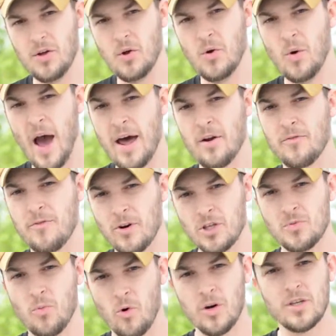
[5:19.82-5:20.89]
who had a
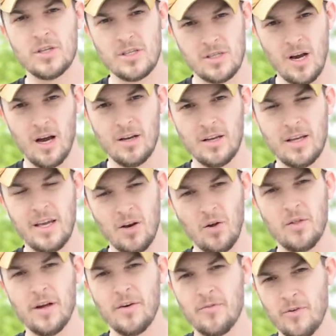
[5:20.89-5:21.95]
firstborn son,
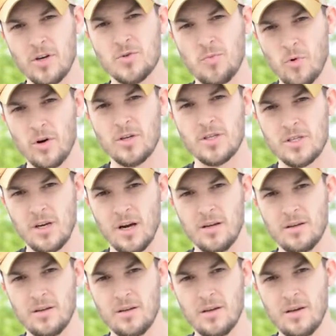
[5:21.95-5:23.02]
kill their firstborn
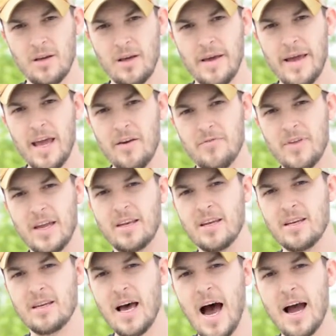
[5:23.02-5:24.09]
son, if they
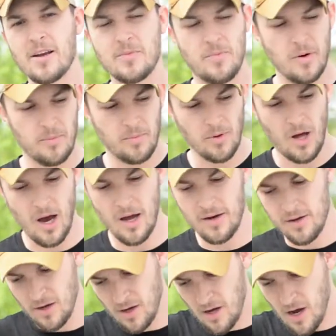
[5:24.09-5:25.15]
did not put
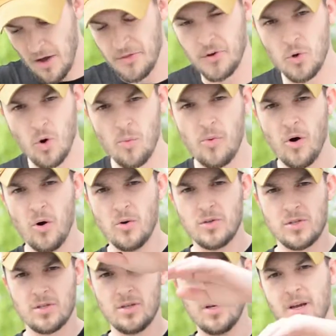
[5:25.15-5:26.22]
blood on the
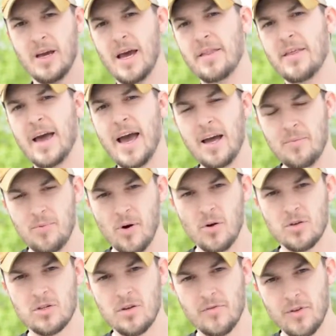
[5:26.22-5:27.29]
doorposts and the
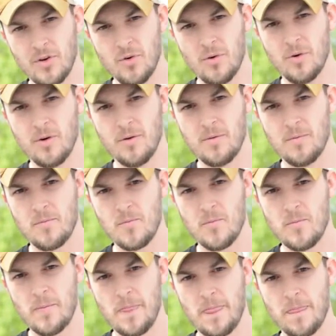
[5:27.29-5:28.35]
headposts of the door.
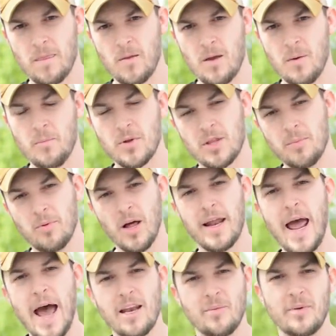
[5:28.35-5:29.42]
But the blood
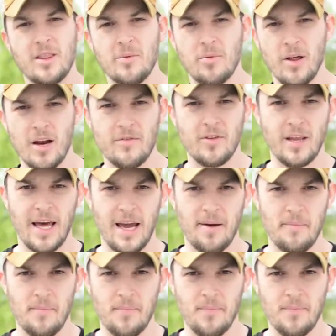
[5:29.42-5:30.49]
had to be the blood of a lamb.
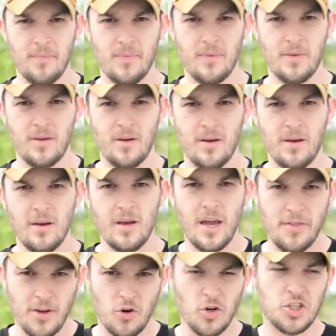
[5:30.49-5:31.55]

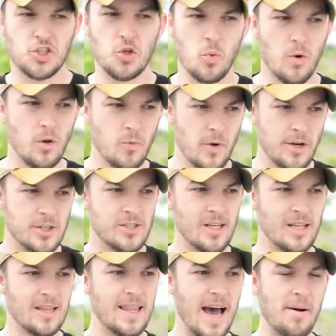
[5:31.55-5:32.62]
In the Christian world, we
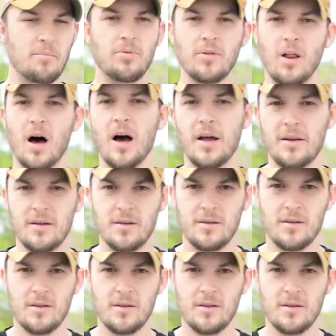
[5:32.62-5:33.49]
understand that that blood